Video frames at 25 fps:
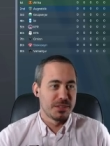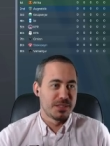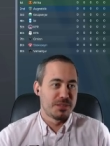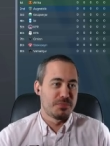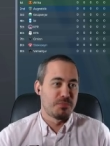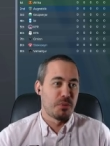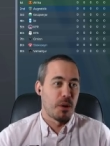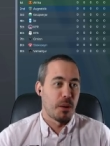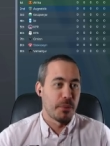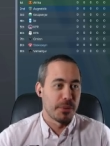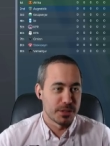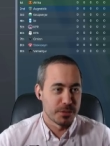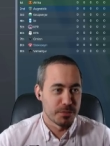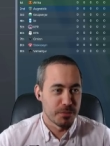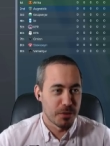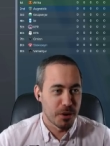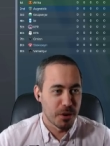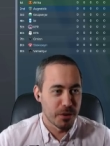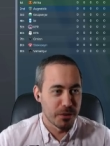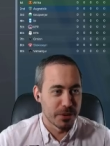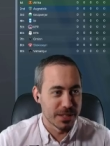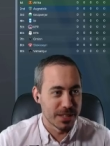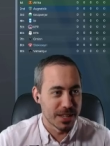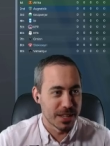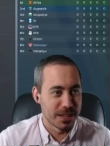It's probably
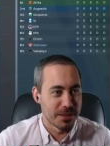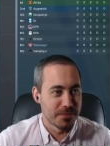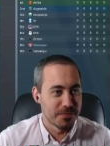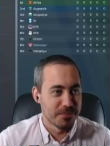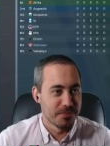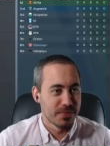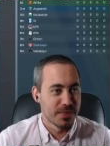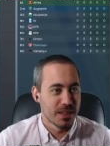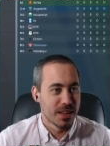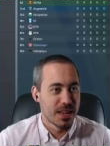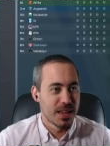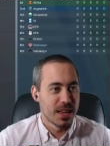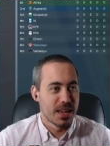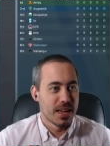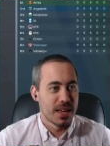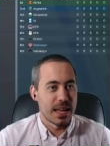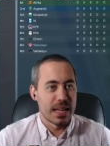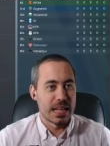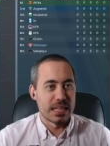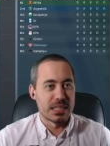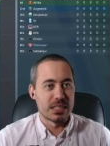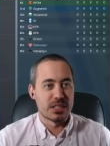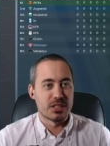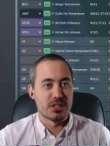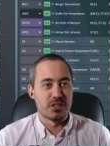tomorrow, isn't it?
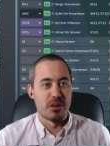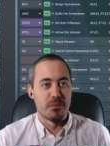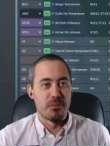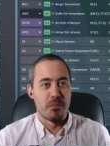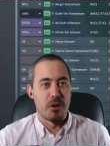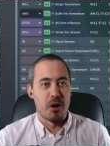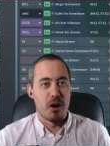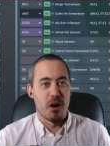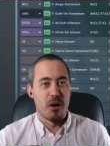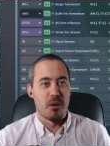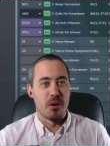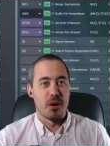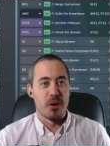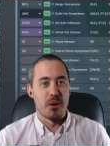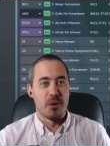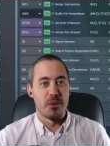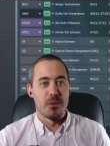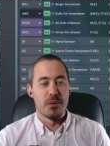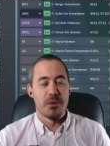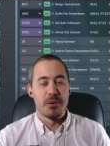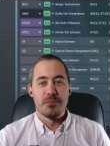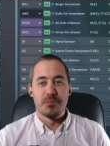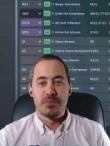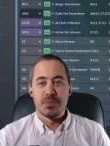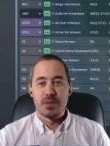It's
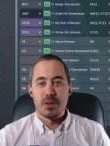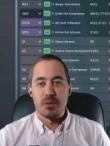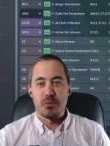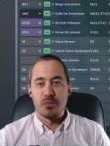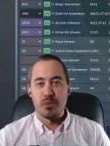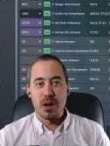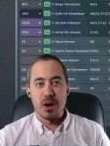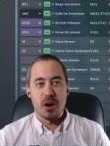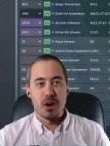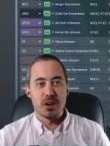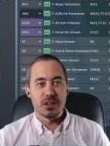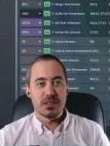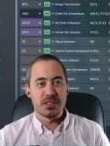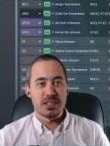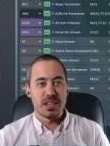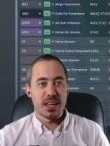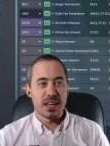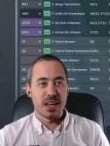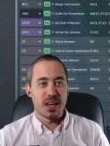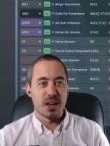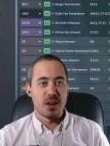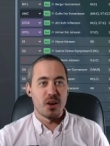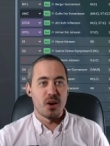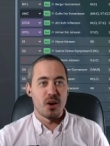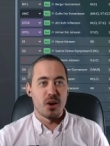tomorrow we are
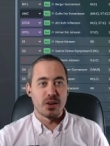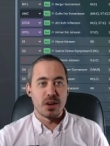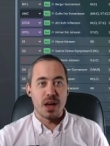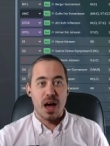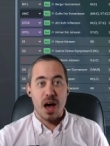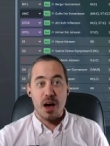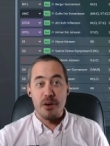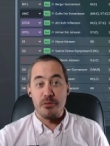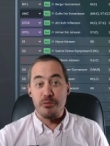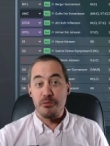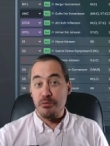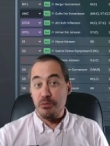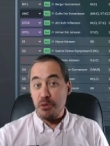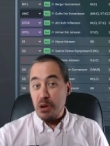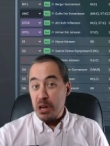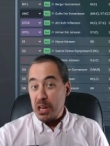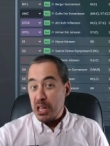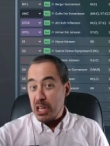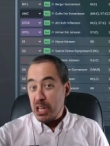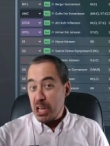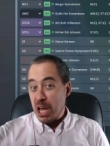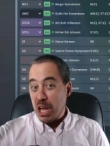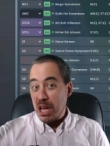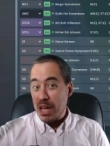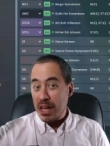taking on
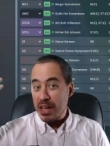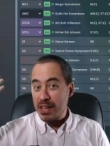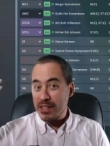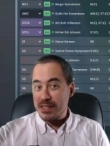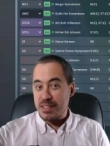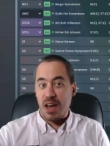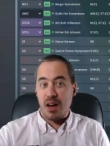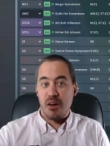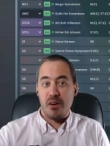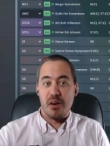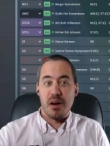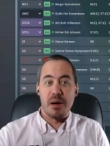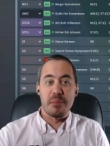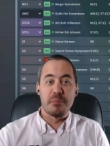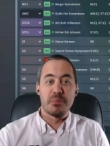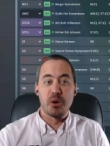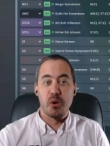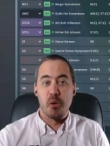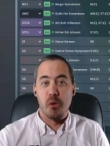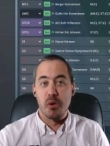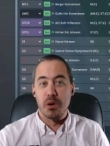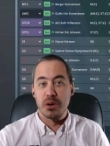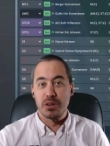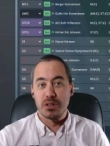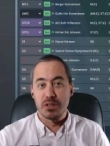Africa, is how I'm
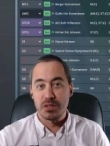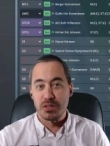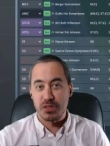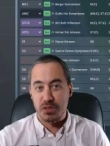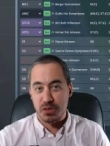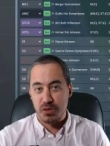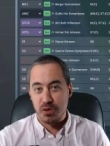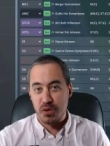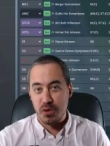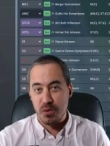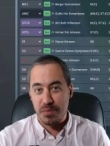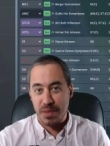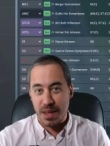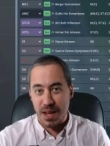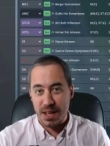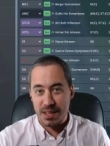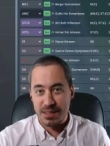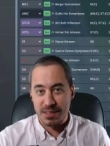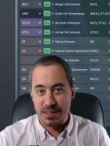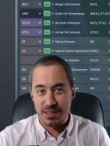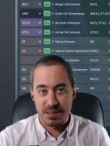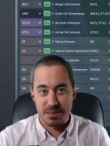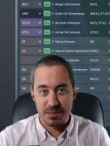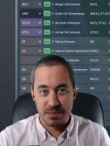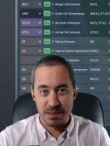going to assume
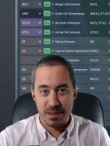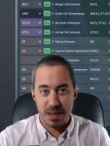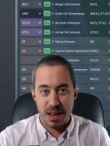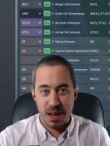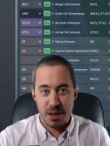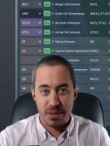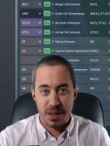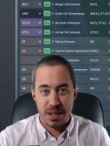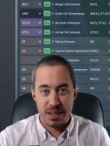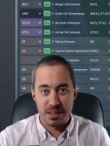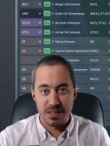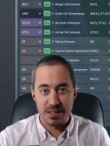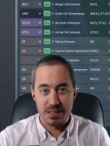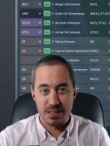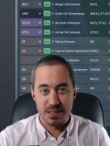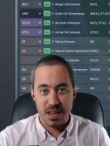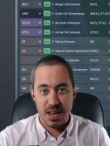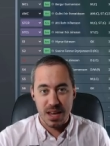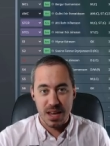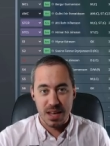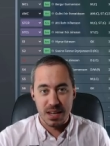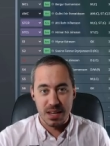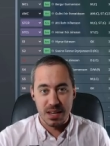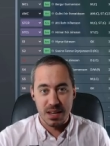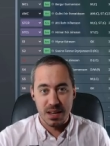that's how that's
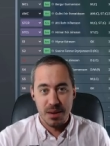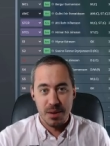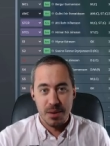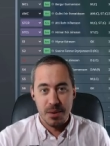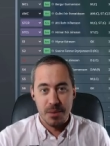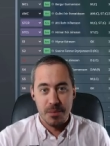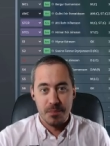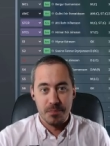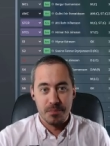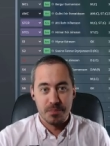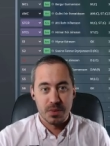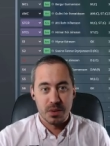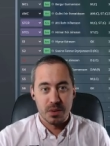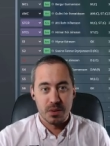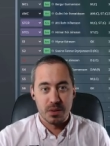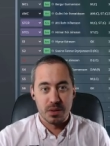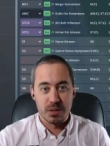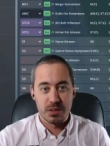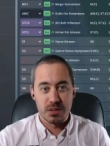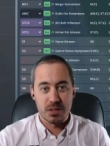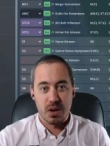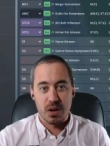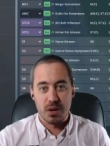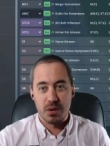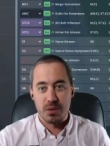said.
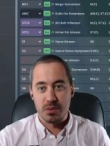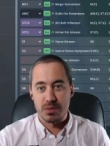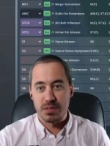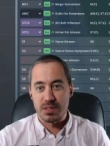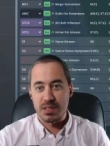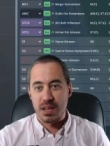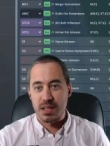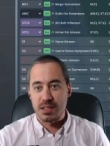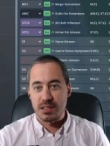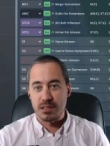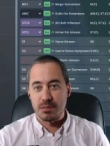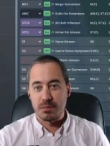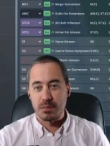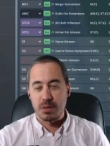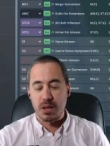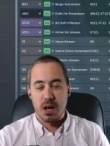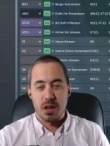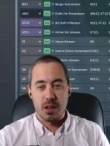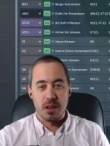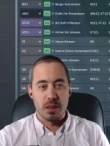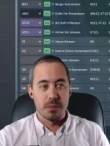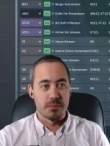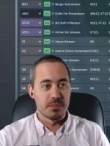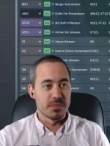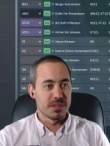Let's auto size some
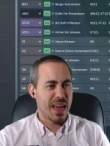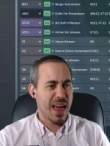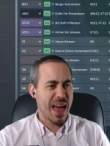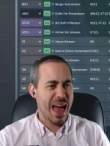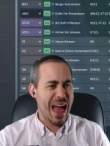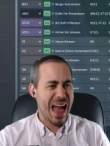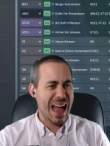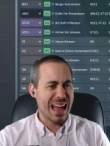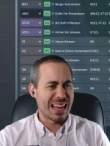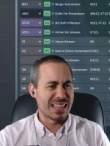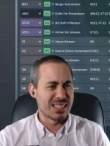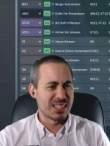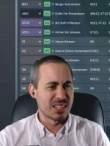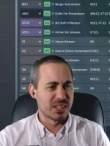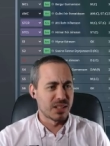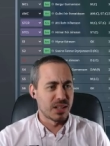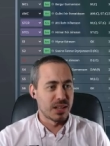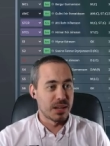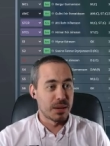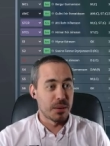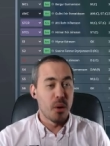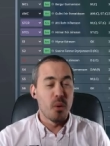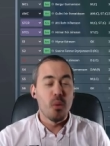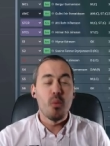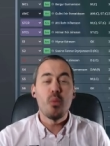columns.
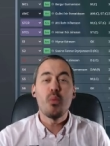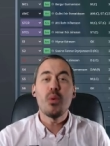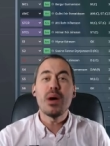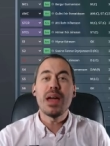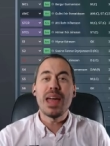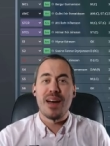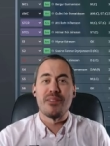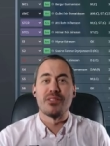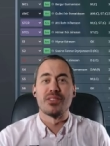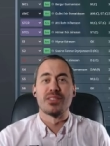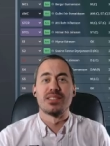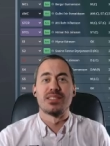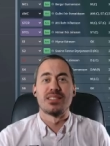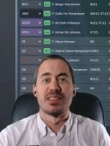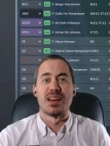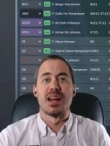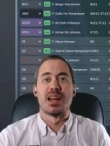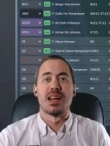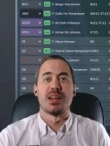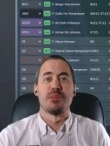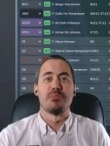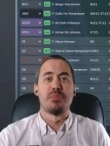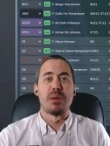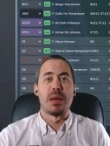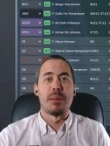Excellent. We have a
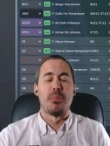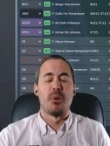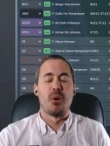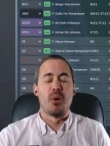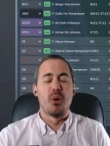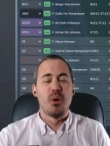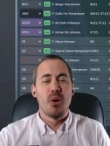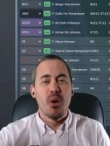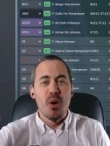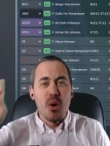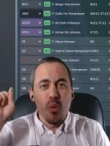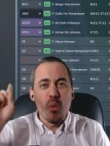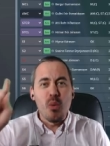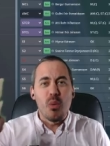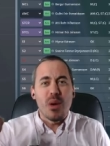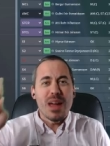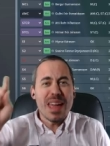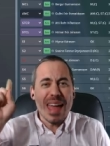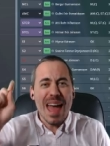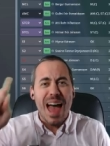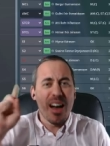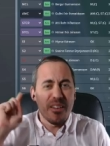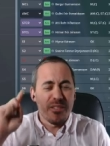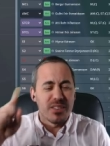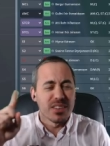signing, people. We
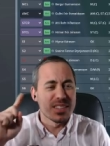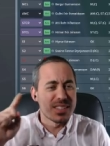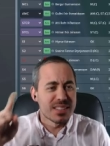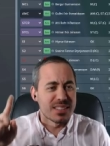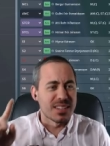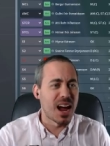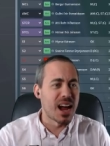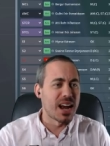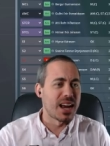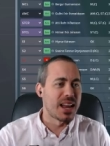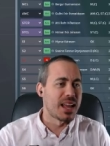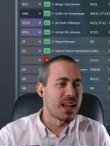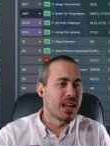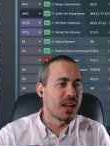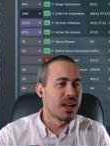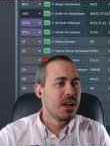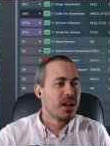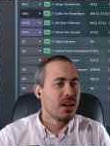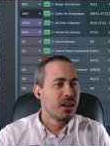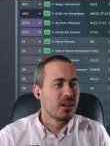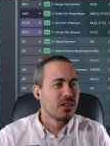have a signing.